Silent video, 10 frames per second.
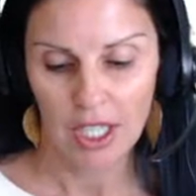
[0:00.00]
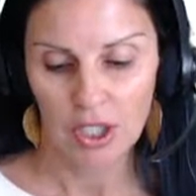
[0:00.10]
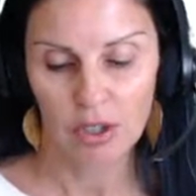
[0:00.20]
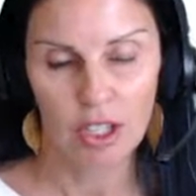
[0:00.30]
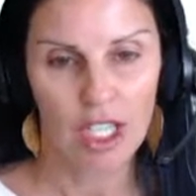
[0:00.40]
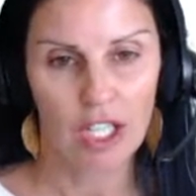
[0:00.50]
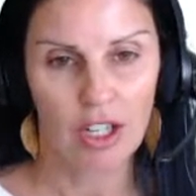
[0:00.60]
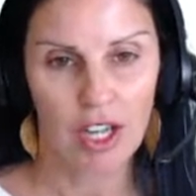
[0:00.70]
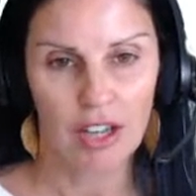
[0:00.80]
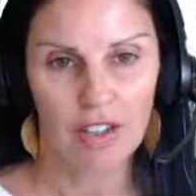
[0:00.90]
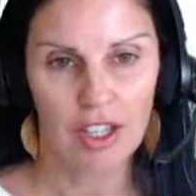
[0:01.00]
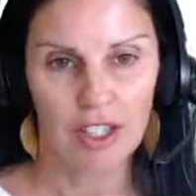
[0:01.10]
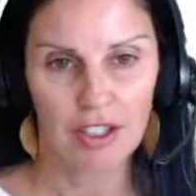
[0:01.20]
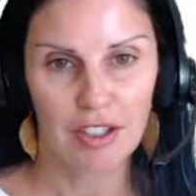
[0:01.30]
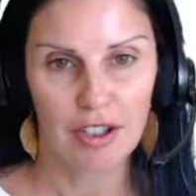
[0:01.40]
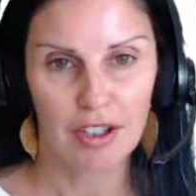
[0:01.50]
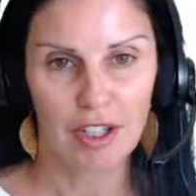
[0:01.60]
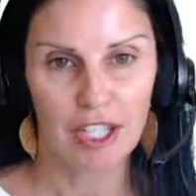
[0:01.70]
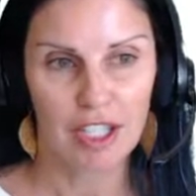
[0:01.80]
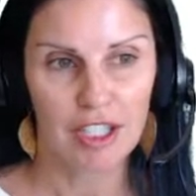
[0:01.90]
too keen on having things go
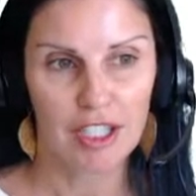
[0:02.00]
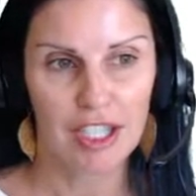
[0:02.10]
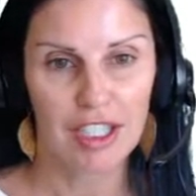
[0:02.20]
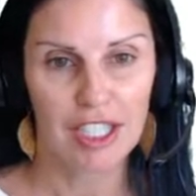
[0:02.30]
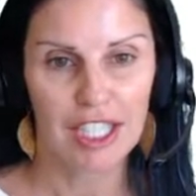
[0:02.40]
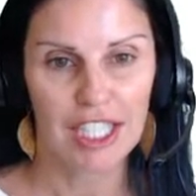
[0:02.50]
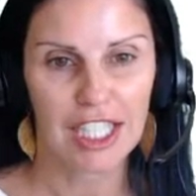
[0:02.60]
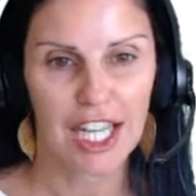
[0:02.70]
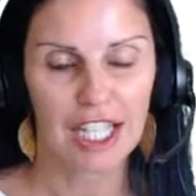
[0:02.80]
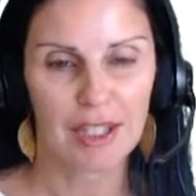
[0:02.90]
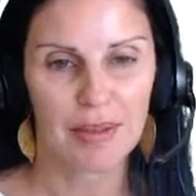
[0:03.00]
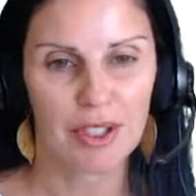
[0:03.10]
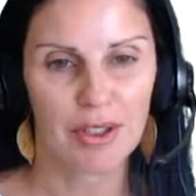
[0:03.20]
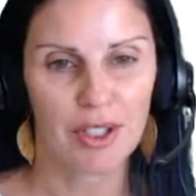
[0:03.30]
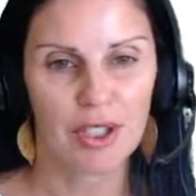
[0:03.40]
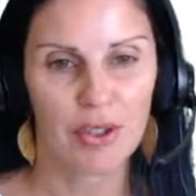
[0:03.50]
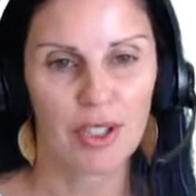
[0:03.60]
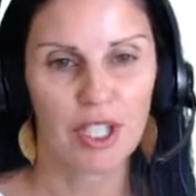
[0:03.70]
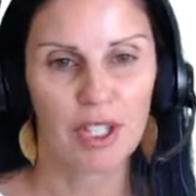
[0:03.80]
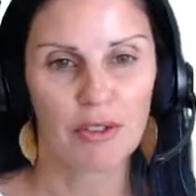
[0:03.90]
straight into the deleted items, you can choose
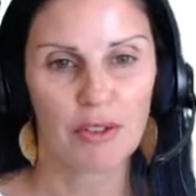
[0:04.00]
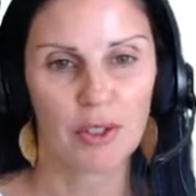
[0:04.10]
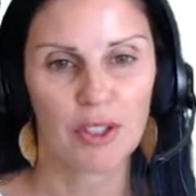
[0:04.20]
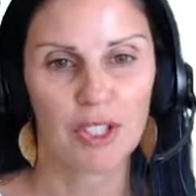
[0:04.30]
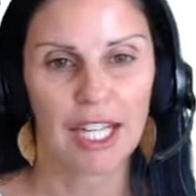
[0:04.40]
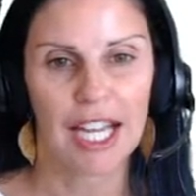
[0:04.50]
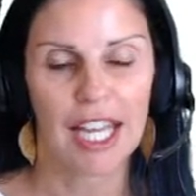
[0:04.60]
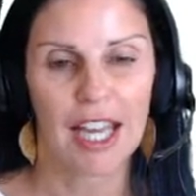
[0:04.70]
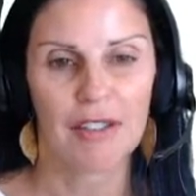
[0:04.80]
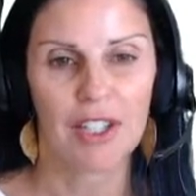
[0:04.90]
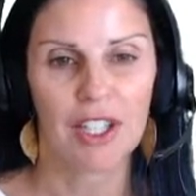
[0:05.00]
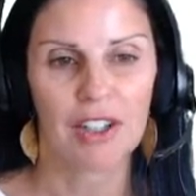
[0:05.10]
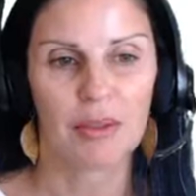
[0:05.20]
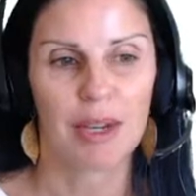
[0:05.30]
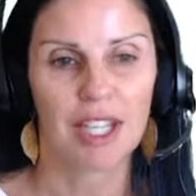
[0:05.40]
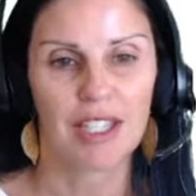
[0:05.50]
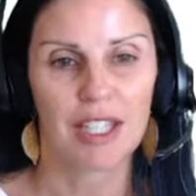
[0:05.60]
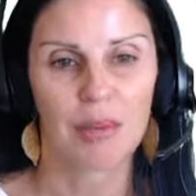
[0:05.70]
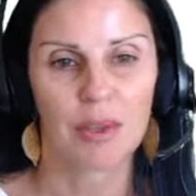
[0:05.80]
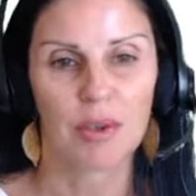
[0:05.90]
another folder like I have here in my
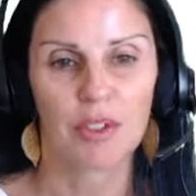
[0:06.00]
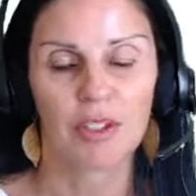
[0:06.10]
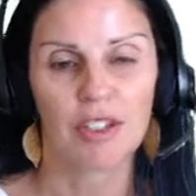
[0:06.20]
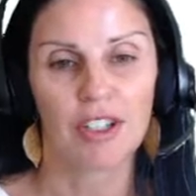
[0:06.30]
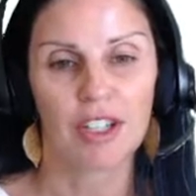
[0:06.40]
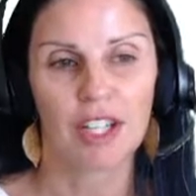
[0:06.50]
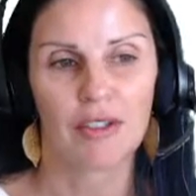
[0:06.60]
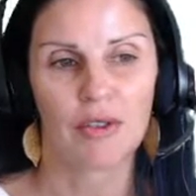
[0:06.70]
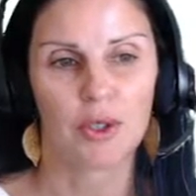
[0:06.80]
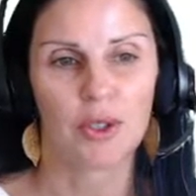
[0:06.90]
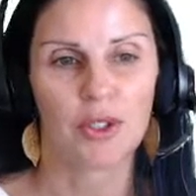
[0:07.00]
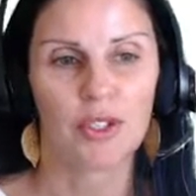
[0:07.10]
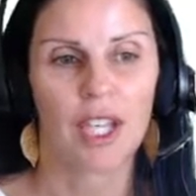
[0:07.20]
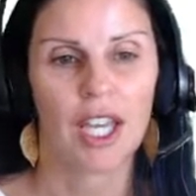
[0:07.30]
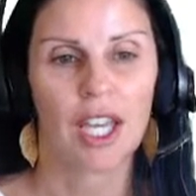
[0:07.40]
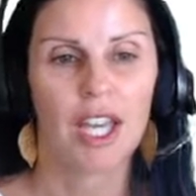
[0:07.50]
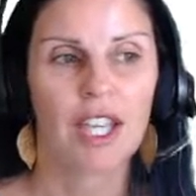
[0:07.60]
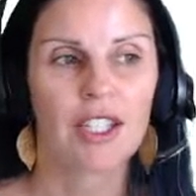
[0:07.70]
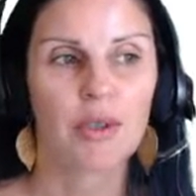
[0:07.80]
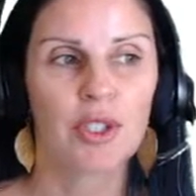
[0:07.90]
example, which is Archived Folders.
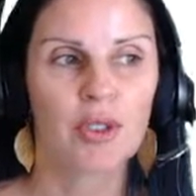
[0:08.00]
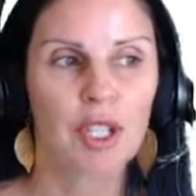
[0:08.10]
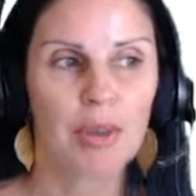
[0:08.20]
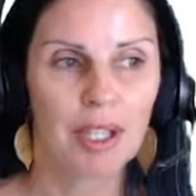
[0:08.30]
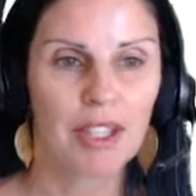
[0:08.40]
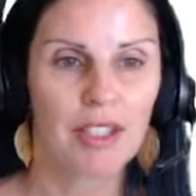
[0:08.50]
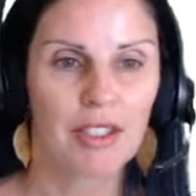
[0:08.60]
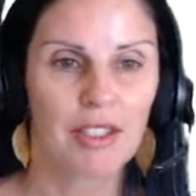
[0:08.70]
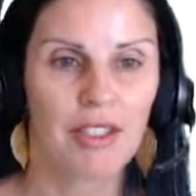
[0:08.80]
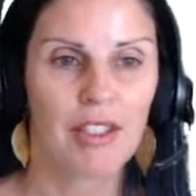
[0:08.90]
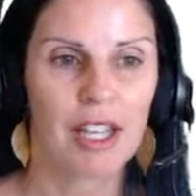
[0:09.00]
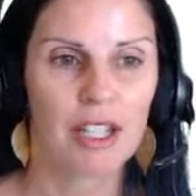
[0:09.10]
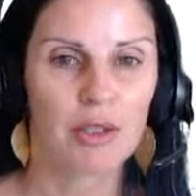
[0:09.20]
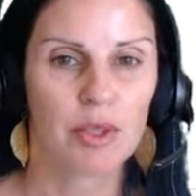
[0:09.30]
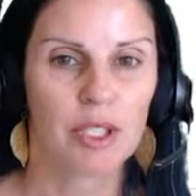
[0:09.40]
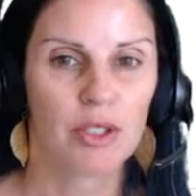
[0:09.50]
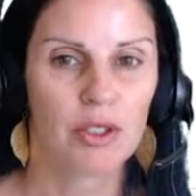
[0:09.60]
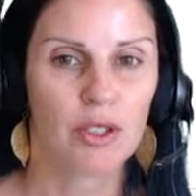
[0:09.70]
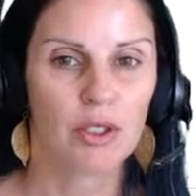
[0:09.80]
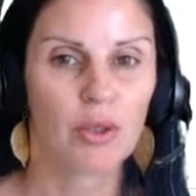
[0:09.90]
So what's great about this is it allows me to
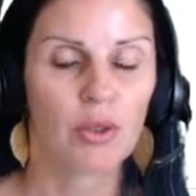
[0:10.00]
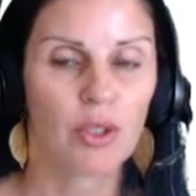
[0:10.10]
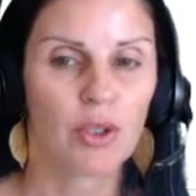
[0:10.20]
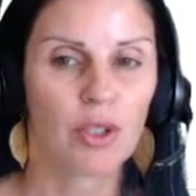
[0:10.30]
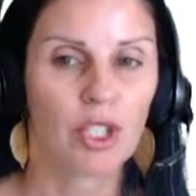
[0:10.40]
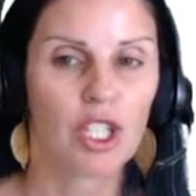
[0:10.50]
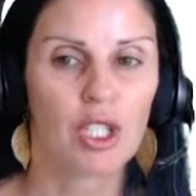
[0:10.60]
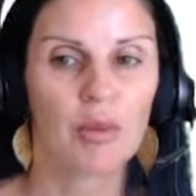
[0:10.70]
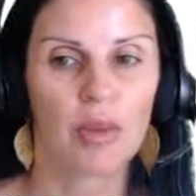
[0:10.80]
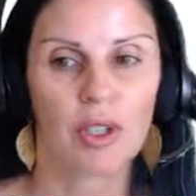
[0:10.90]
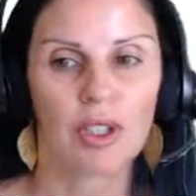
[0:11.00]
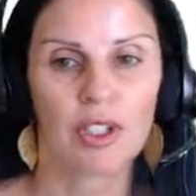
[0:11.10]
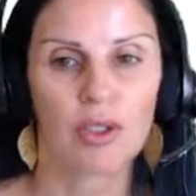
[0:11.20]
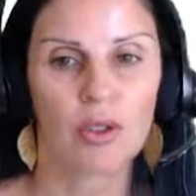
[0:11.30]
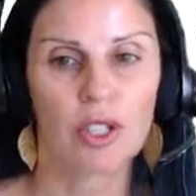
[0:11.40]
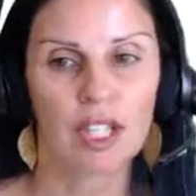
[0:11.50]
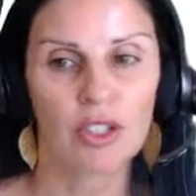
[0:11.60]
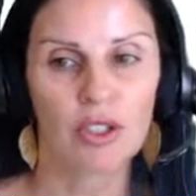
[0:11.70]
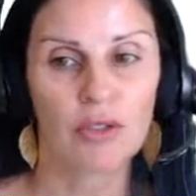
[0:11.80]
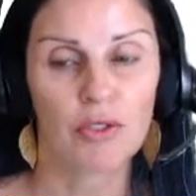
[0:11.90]
store or keep or at least hold on
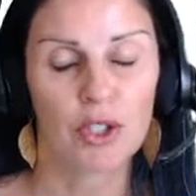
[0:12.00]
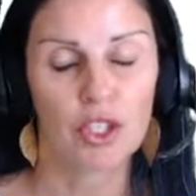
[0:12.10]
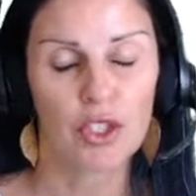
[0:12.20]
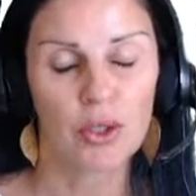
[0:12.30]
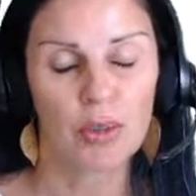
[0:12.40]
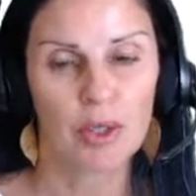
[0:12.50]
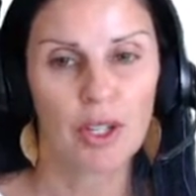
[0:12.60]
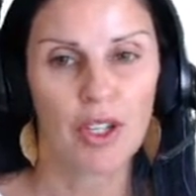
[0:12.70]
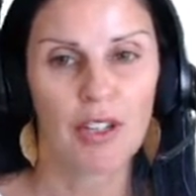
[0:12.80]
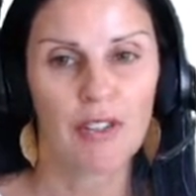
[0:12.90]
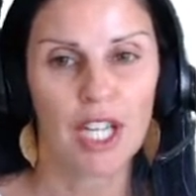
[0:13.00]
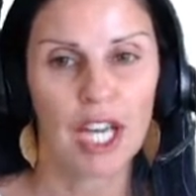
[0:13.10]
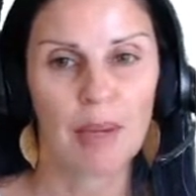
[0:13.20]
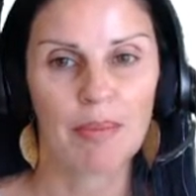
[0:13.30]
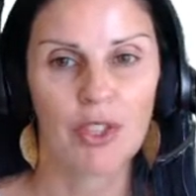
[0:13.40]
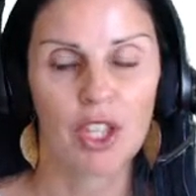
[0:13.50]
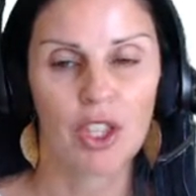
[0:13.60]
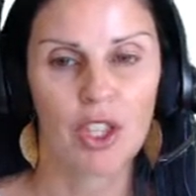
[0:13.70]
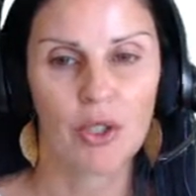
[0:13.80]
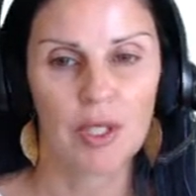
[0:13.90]
to for a short period of time
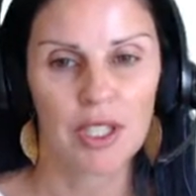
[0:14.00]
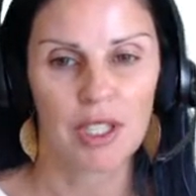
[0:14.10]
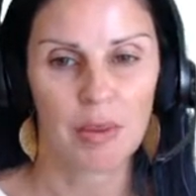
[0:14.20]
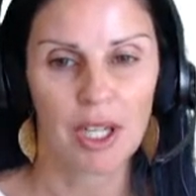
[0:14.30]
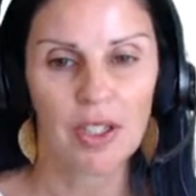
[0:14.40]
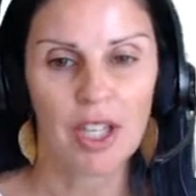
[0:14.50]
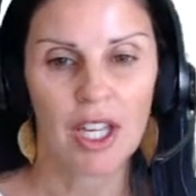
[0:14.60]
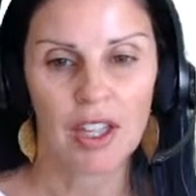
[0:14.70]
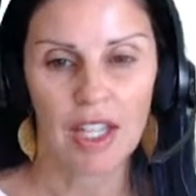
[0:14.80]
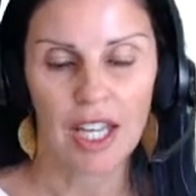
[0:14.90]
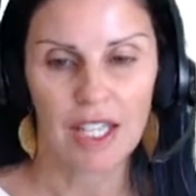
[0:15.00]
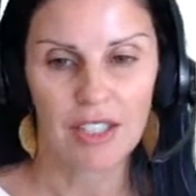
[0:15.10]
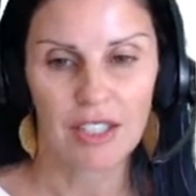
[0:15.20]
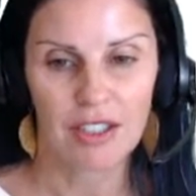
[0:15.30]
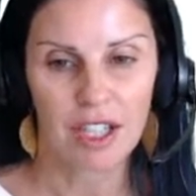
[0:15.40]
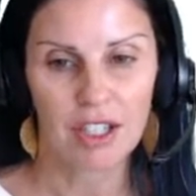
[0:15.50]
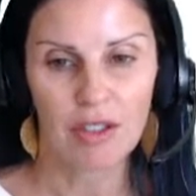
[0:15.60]
the newest email that has the entire